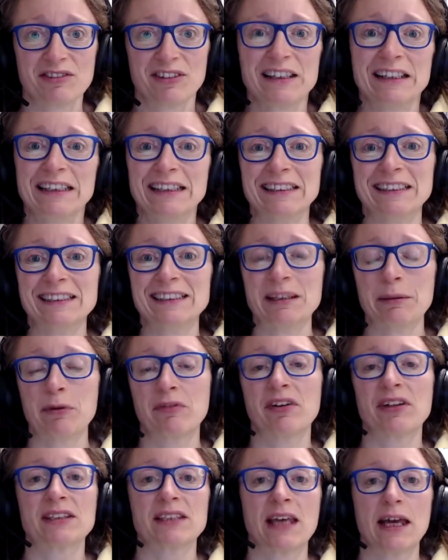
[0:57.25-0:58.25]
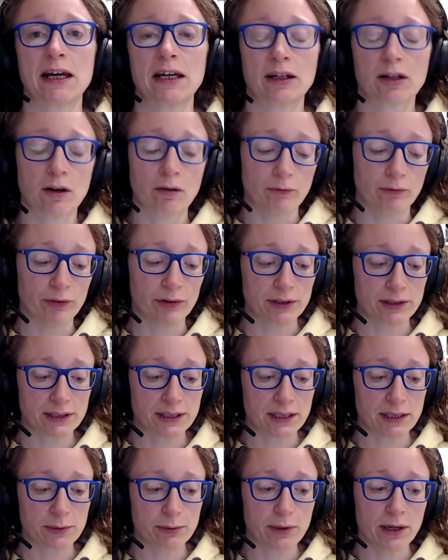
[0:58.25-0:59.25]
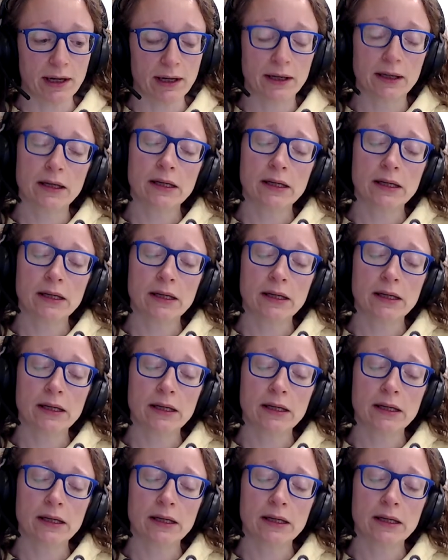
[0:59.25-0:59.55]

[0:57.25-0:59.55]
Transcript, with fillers: feeling some of us get at conferences where